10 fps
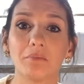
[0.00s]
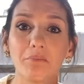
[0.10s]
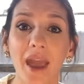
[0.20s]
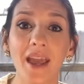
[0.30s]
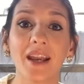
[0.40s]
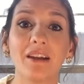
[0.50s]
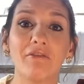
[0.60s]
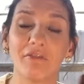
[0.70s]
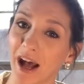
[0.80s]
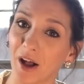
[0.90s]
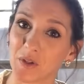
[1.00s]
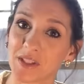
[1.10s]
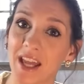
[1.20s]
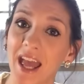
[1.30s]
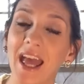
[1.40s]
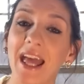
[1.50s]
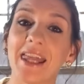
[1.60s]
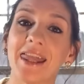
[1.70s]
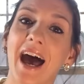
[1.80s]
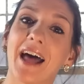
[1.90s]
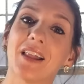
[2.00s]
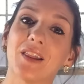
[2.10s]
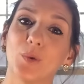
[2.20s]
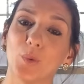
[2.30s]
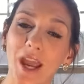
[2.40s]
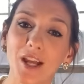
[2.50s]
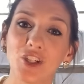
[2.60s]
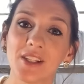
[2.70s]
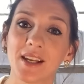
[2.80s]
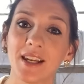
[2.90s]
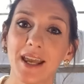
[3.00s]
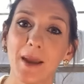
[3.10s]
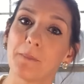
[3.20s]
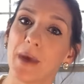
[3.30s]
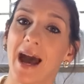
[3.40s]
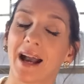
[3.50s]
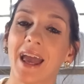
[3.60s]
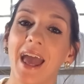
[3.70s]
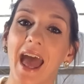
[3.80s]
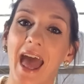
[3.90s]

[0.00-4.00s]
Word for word: Megan vows that the way she's gonna get back